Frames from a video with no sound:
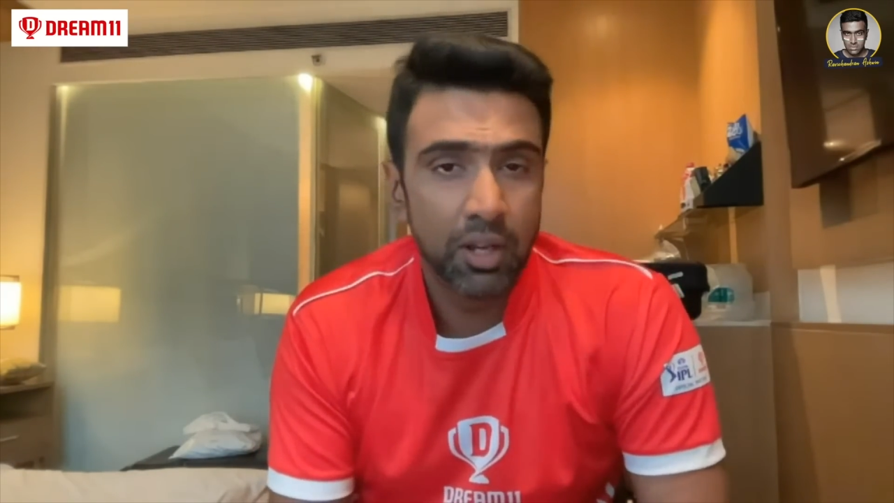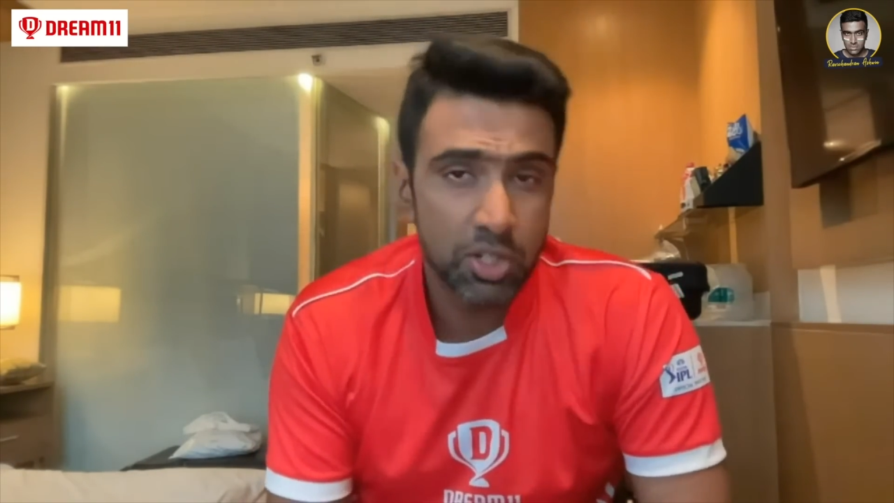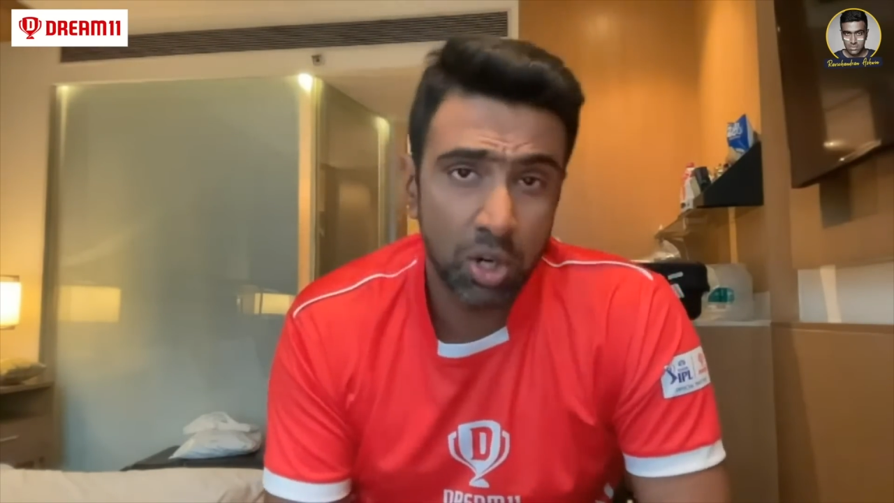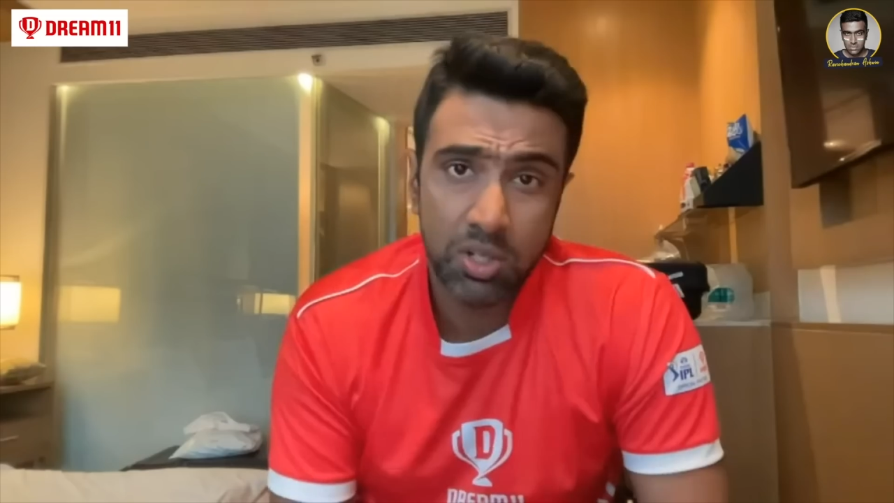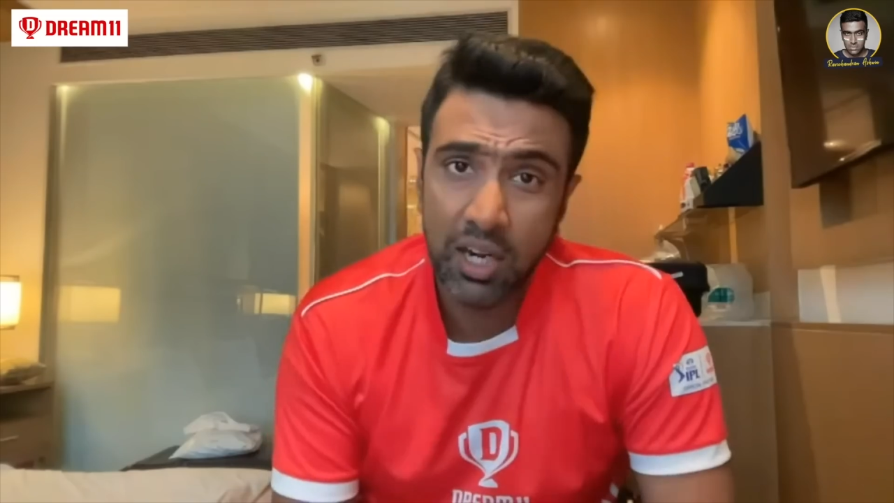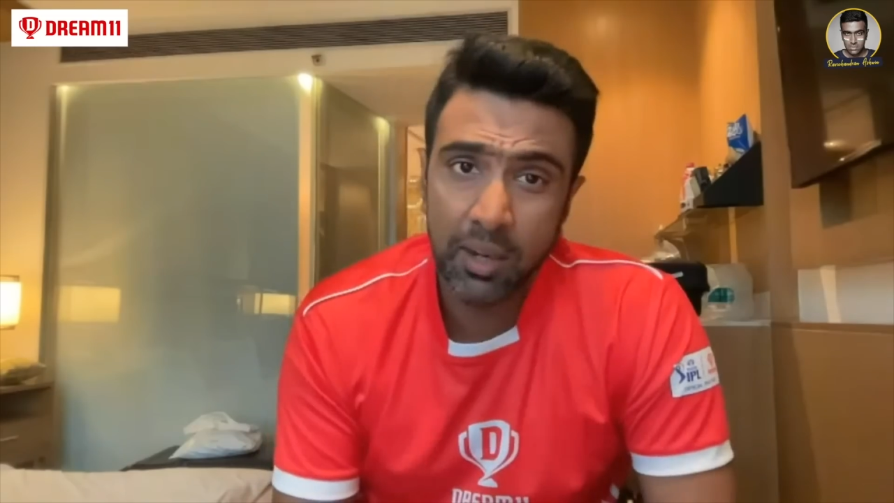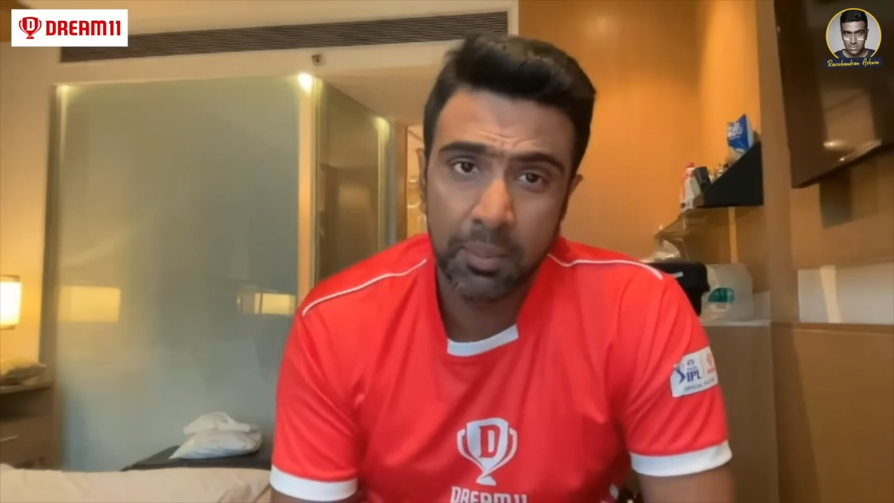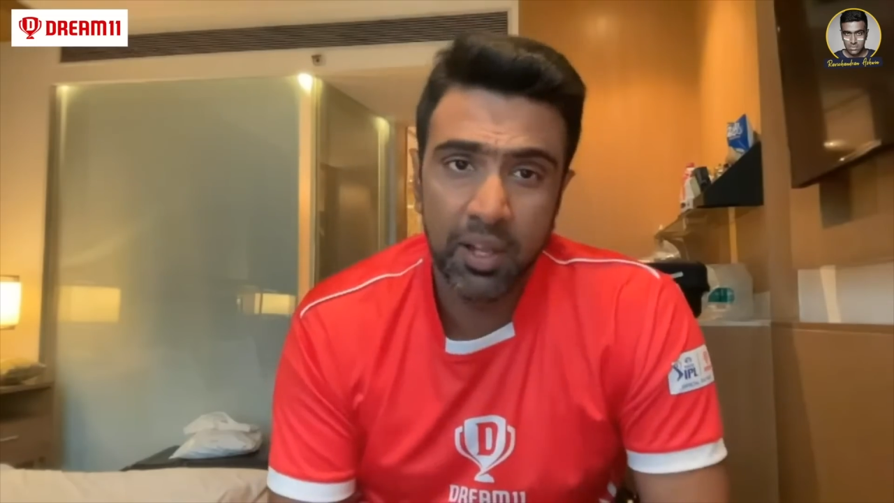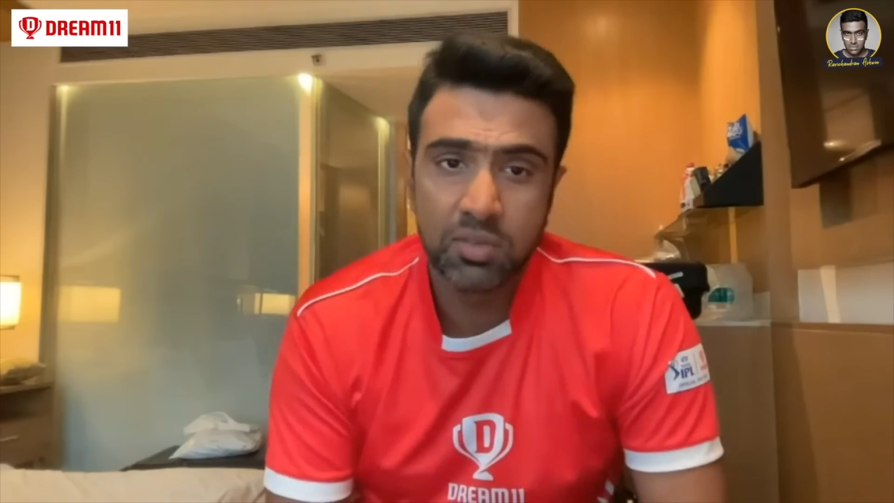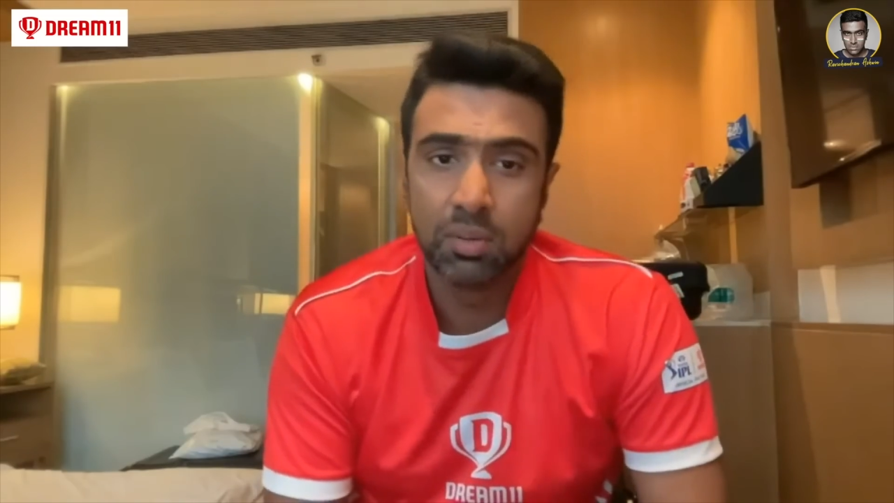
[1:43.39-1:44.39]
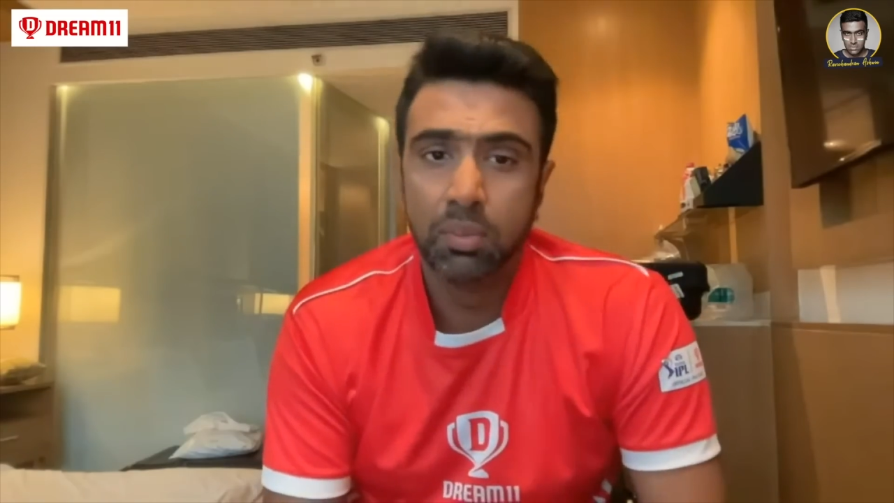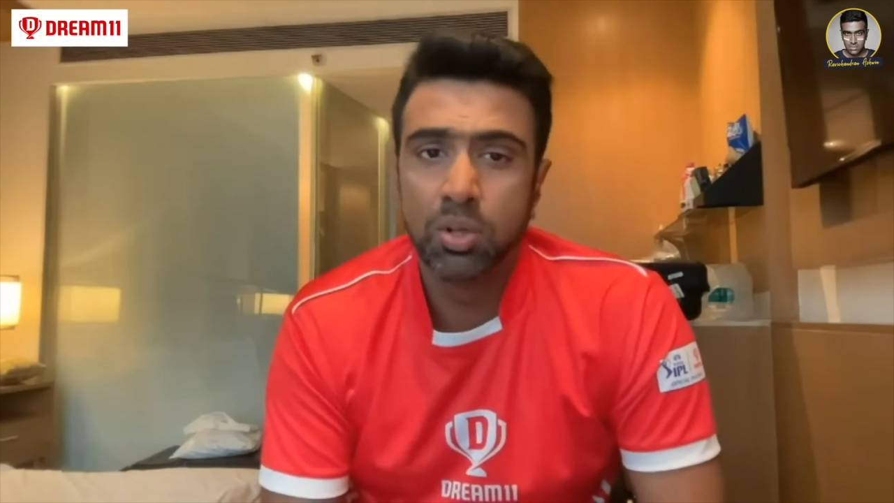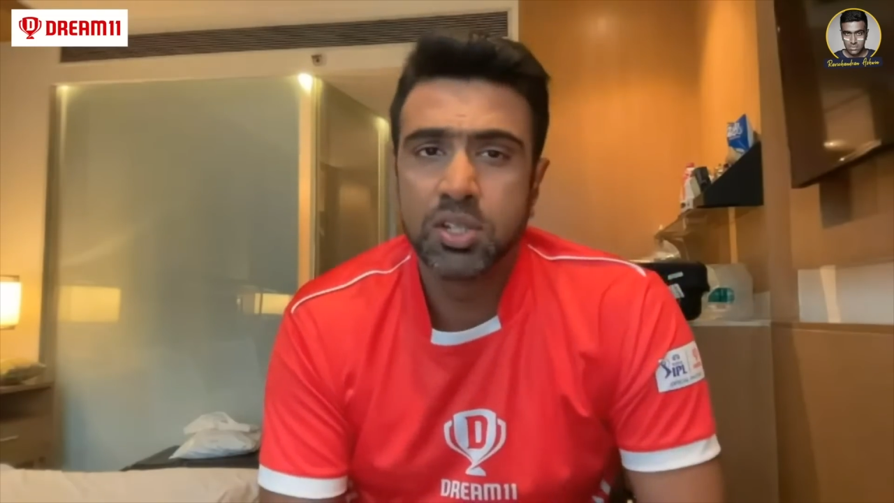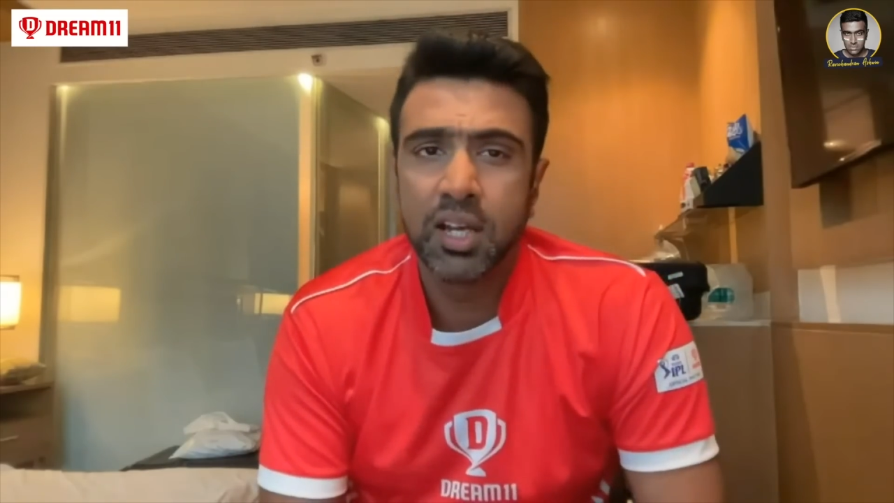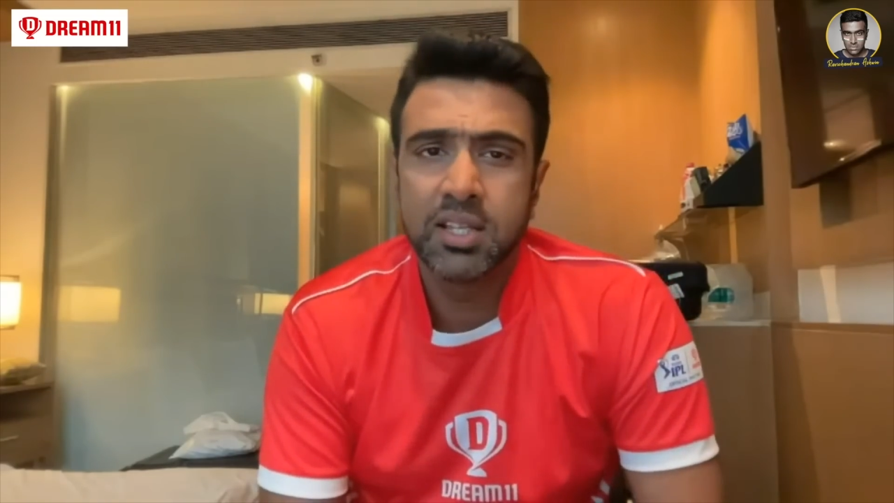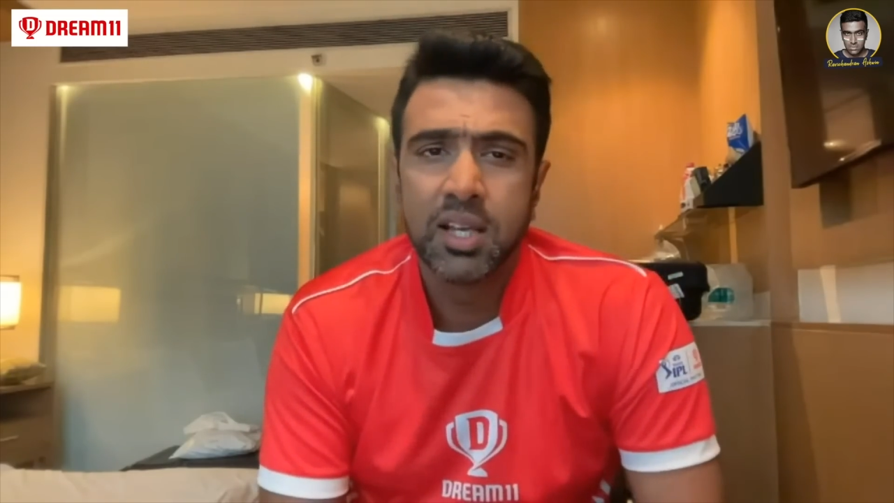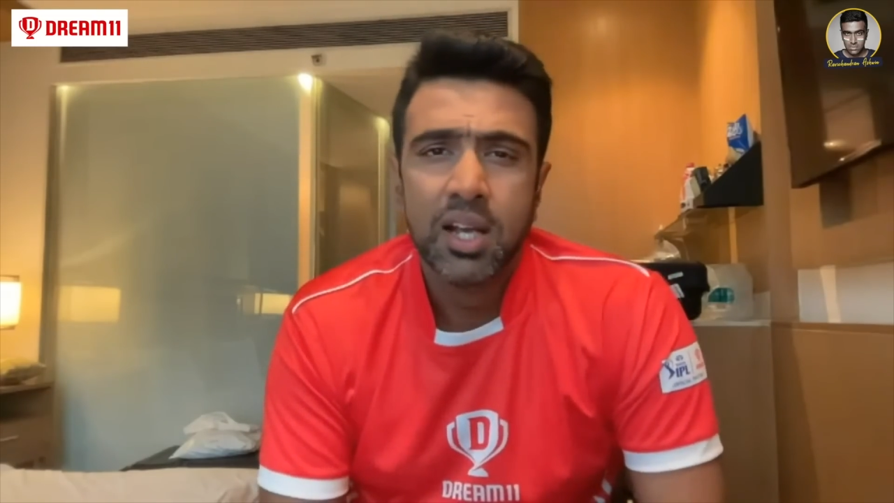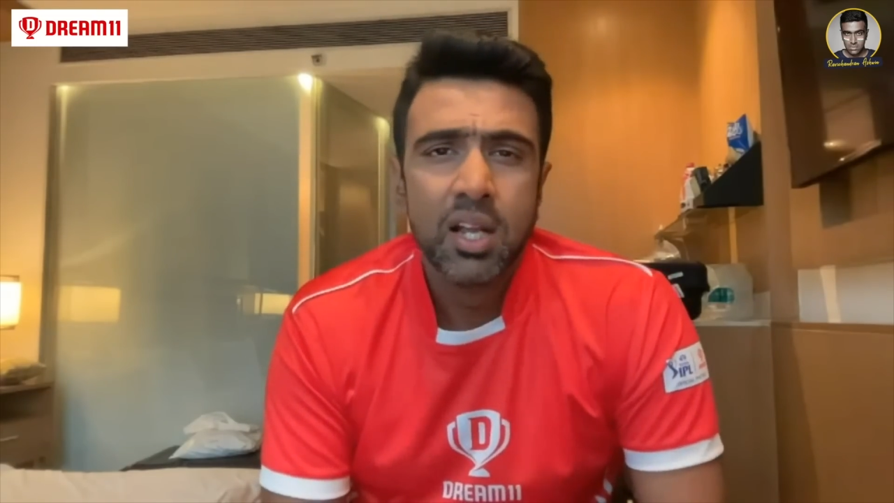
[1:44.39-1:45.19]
stock standard players from both sides.